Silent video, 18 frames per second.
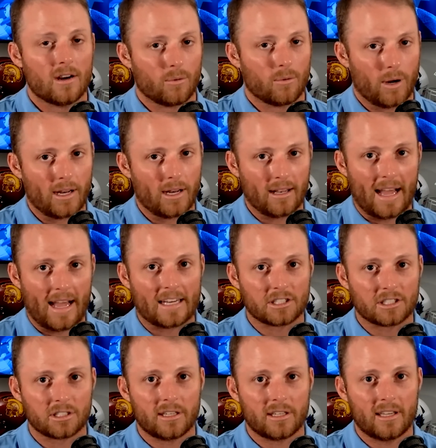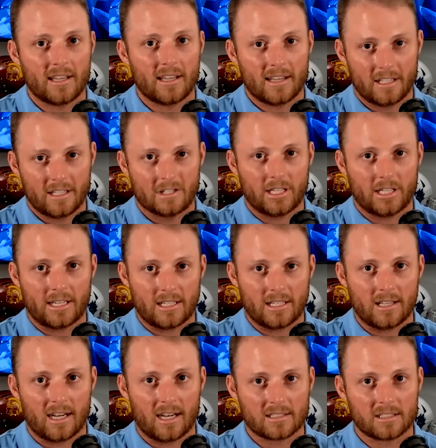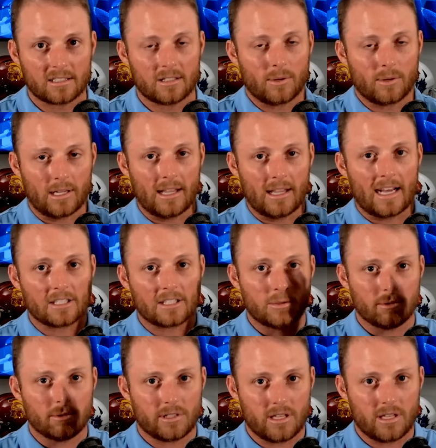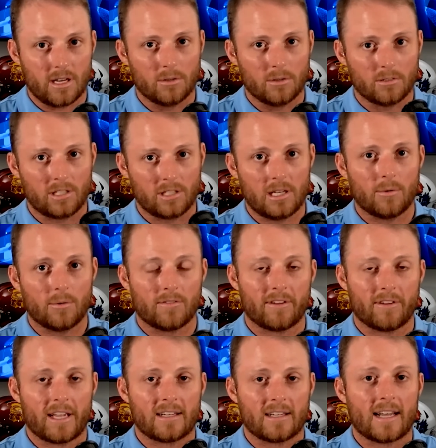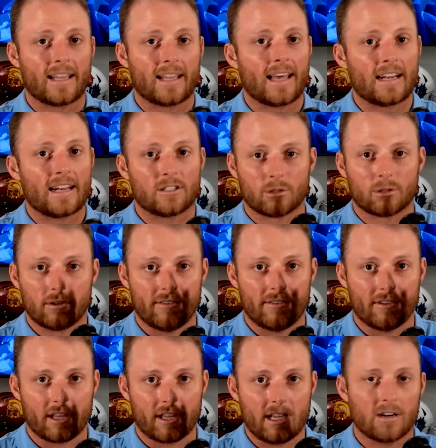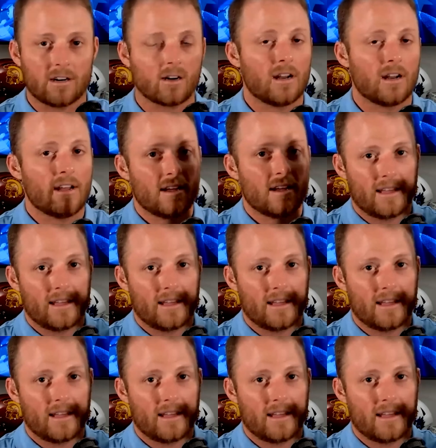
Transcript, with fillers: Rhett Lashley and Shannon Dawson. Rhett Lashley was the O C when Van Dyke had a terrific year.